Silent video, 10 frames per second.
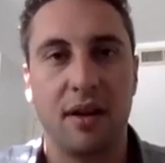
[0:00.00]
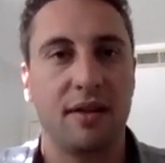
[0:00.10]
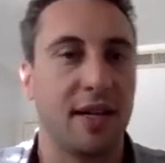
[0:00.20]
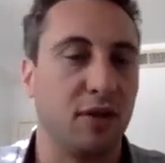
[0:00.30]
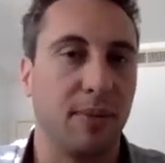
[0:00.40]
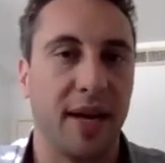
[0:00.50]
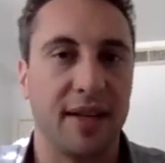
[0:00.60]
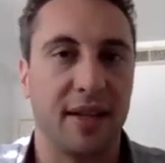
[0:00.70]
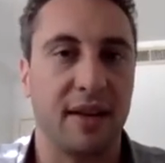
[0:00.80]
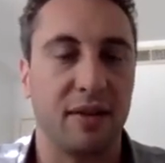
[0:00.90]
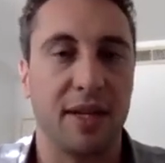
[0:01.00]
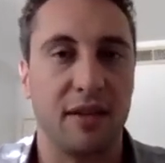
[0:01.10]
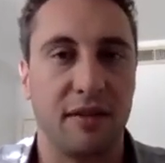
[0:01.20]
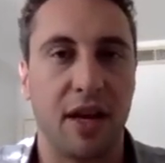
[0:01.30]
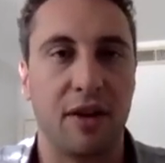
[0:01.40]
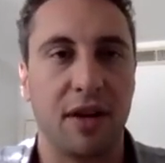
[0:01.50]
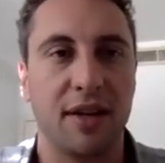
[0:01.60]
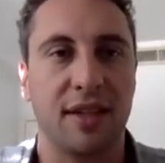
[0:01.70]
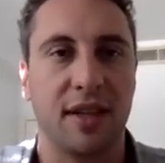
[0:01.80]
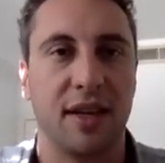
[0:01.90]
central banks and governments devalue
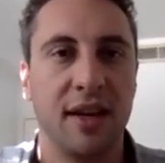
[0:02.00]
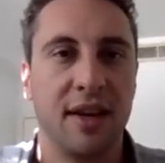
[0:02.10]
currency